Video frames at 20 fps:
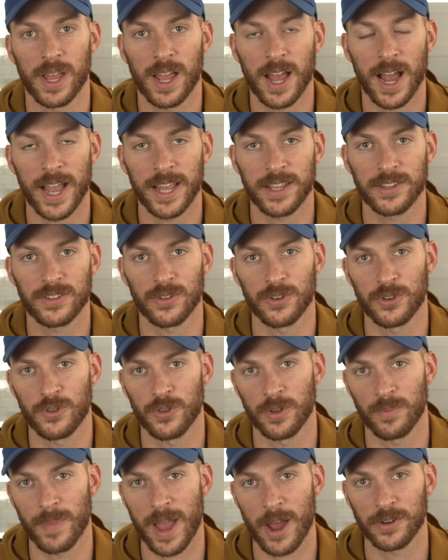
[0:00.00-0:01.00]
big hikes or
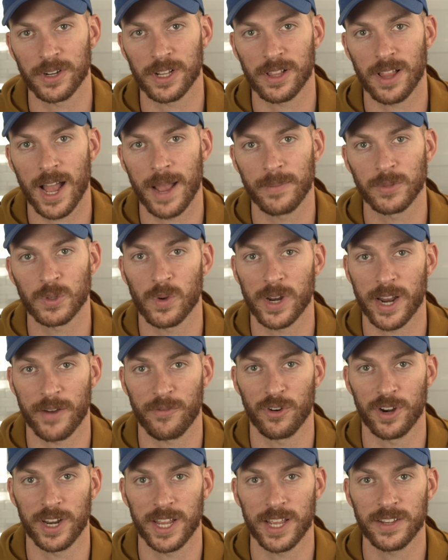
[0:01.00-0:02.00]
doing mountain climbs,
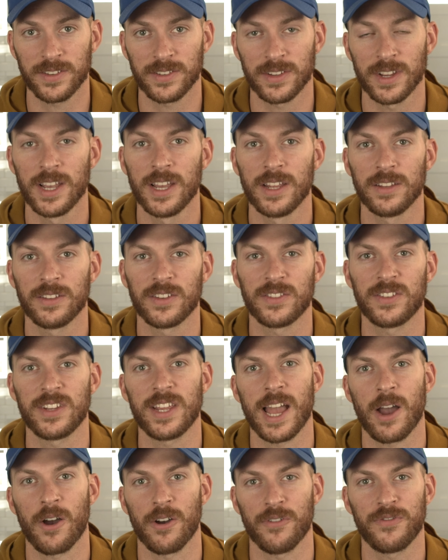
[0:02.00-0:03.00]
whatever it is, to
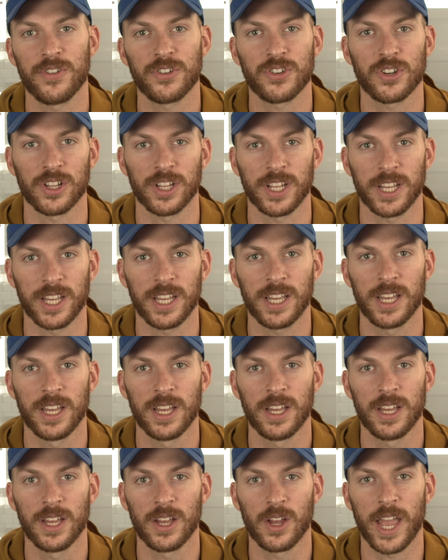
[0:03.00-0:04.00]
see how efficiently
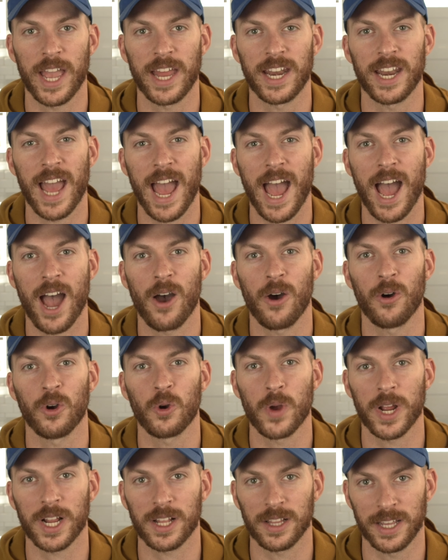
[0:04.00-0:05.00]
and how
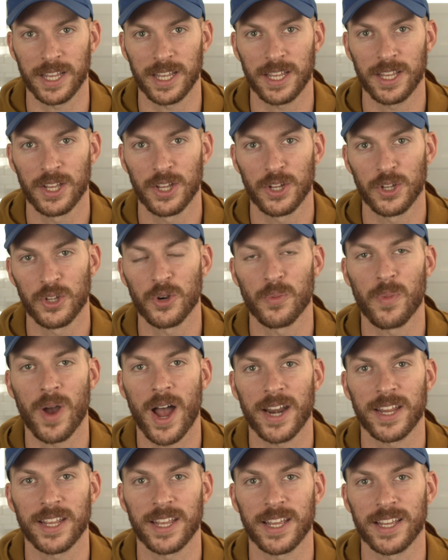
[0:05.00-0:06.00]
quickly your
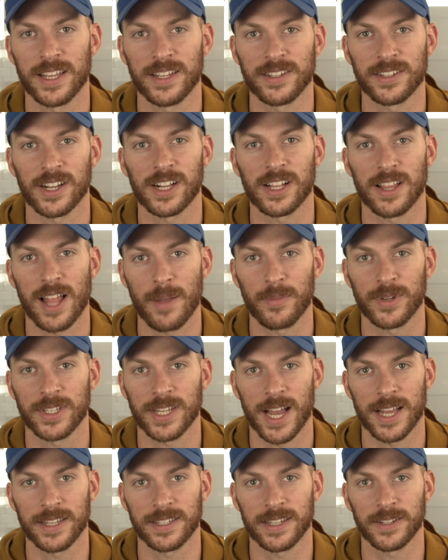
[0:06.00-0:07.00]
body is
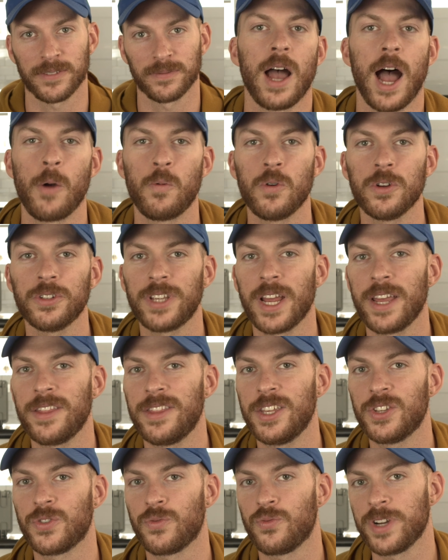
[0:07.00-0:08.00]
acclimatizing. I will say
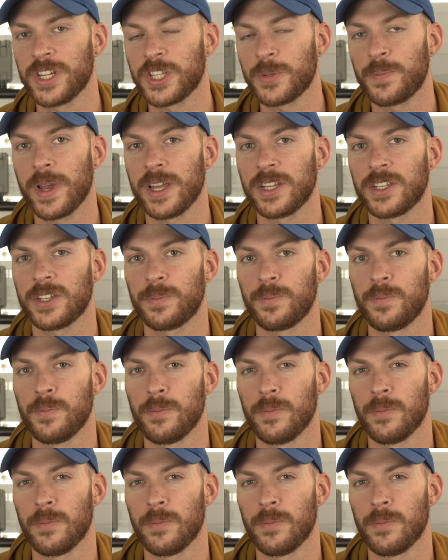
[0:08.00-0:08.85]
these wrist-based